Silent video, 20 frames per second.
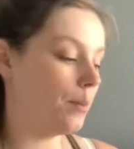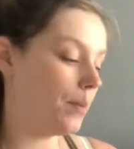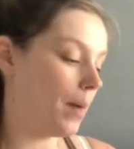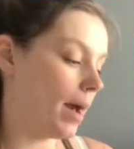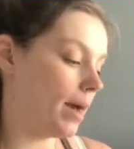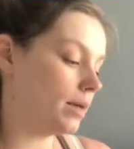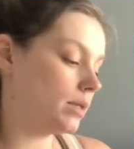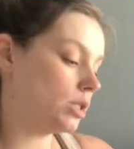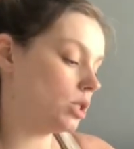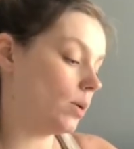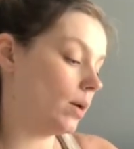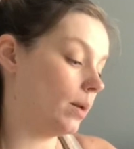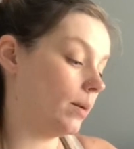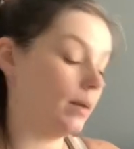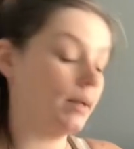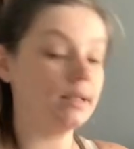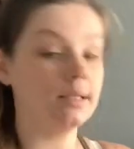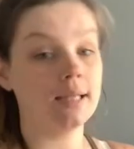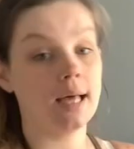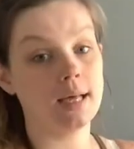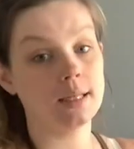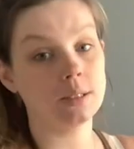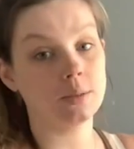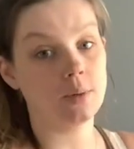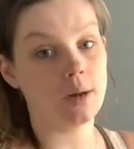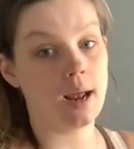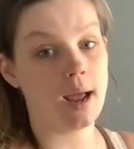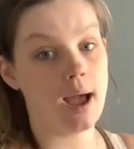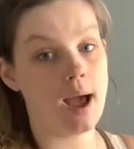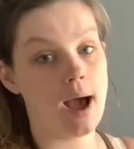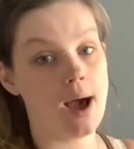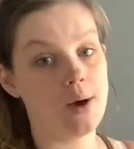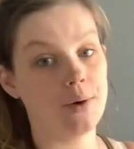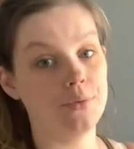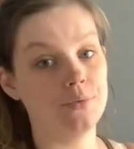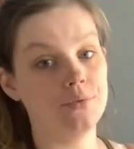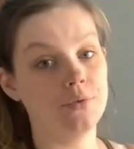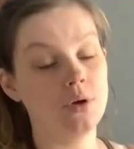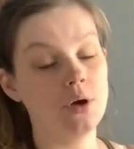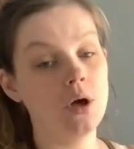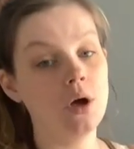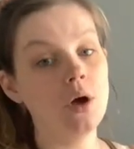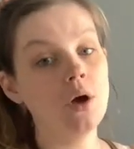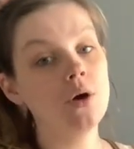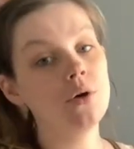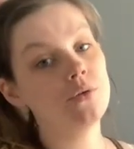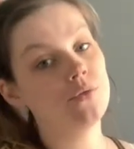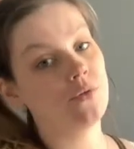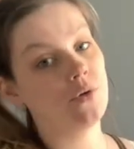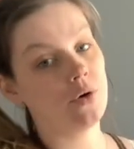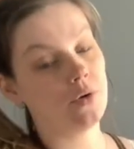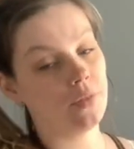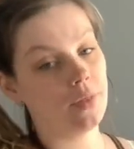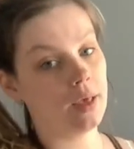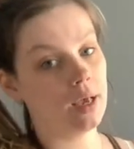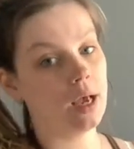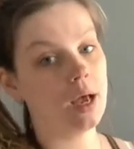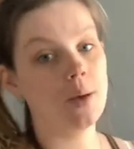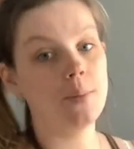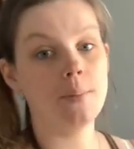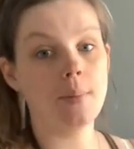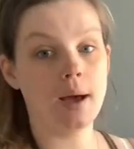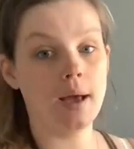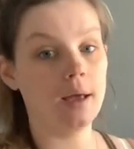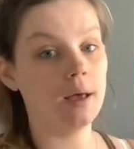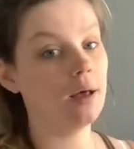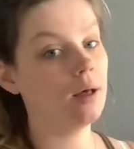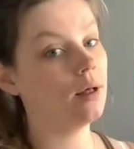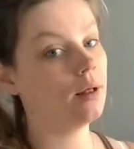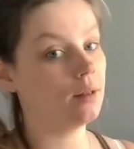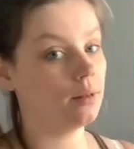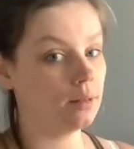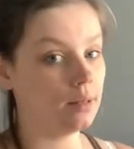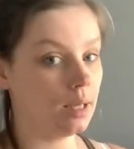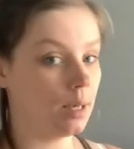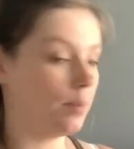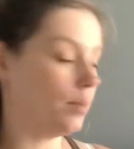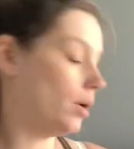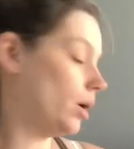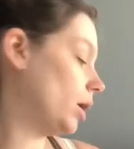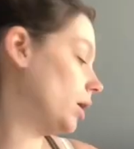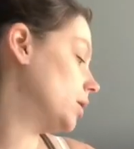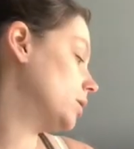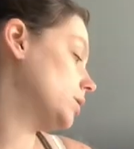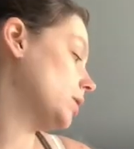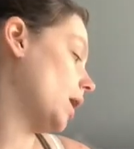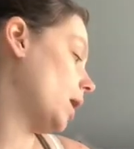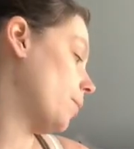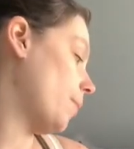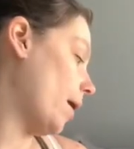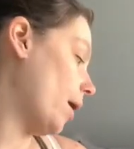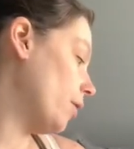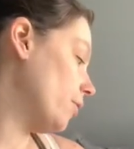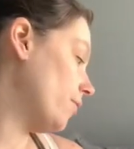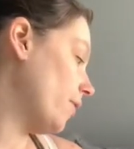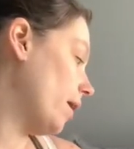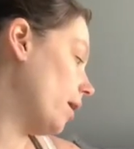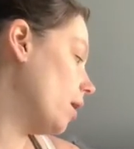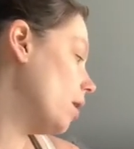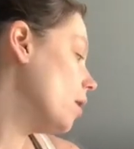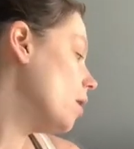But so anyways, that's what I have for like my labor type outfit.